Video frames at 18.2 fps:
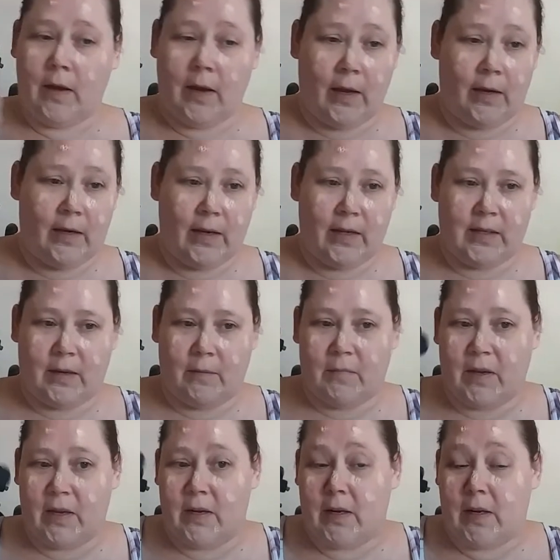And yes,
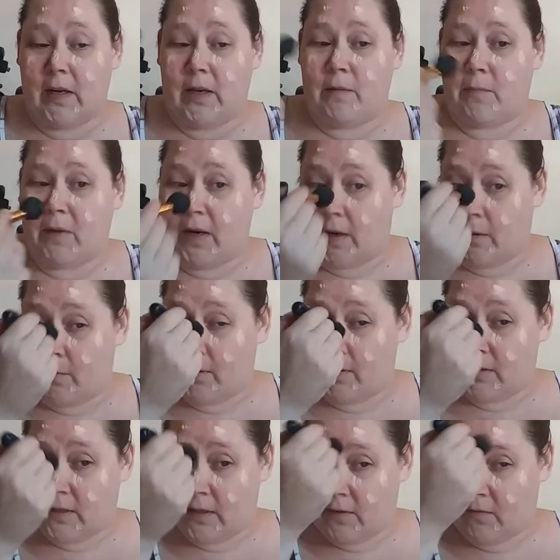I'm getting it in my
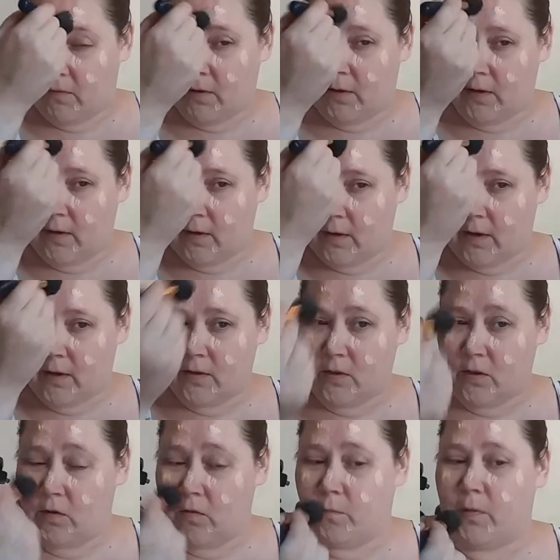eyebrows everywhere
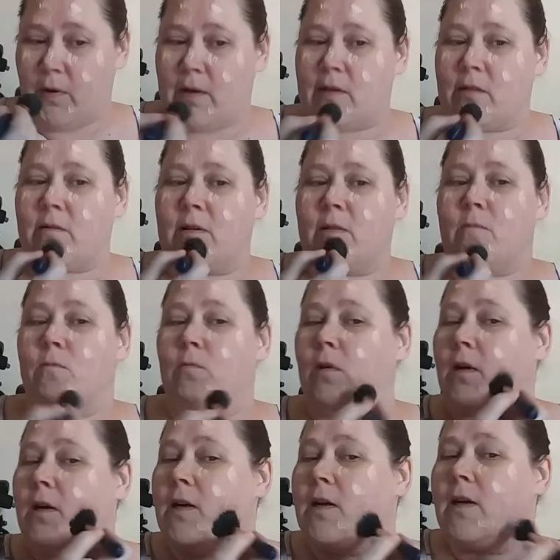because you basically
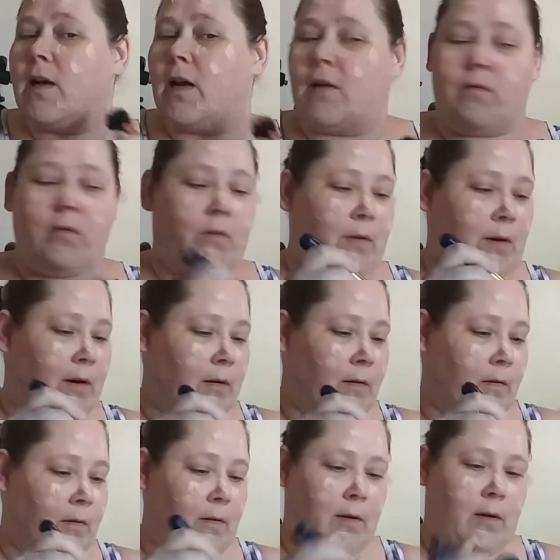want it everywhere.
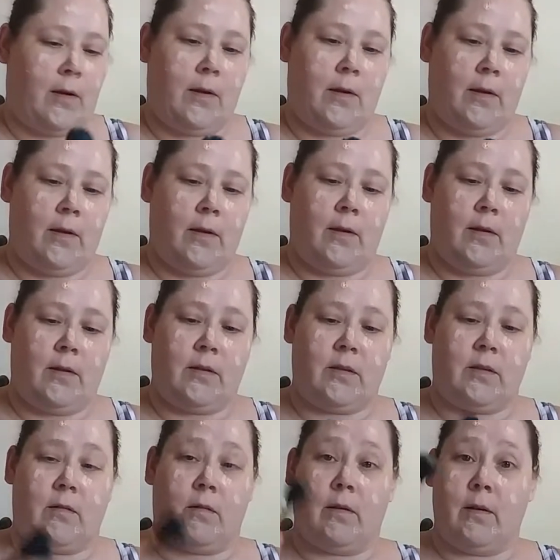
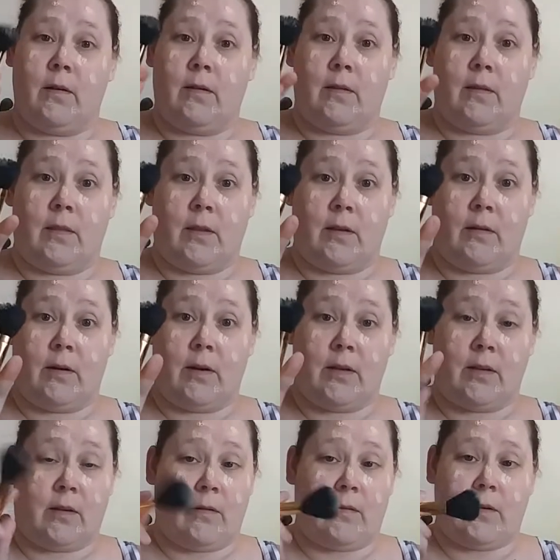So there it
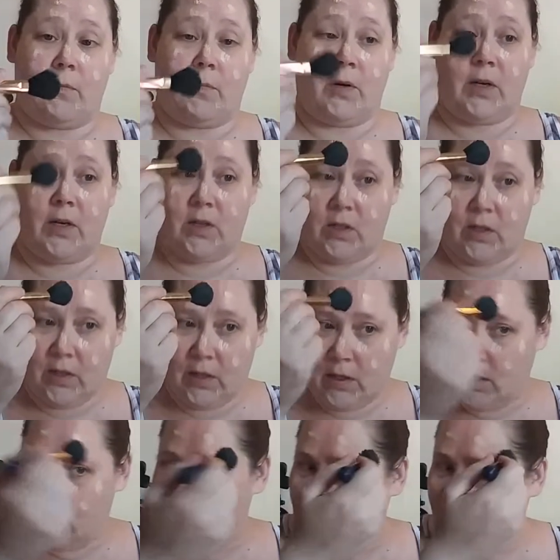is on the brush.
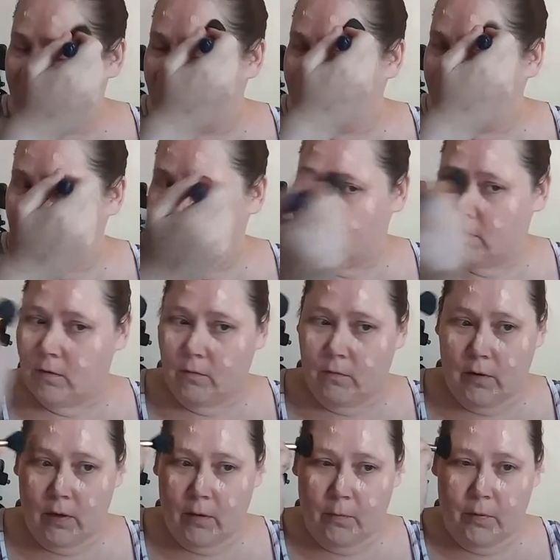
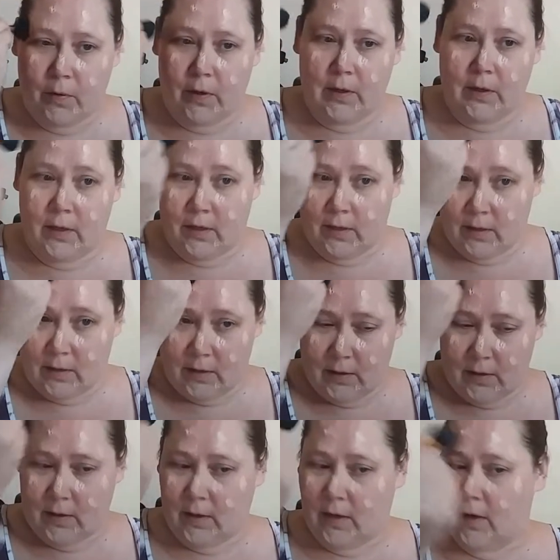We are putting it
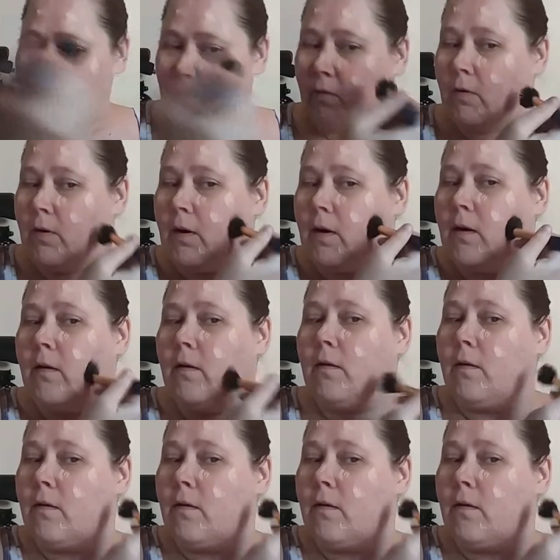everywhere.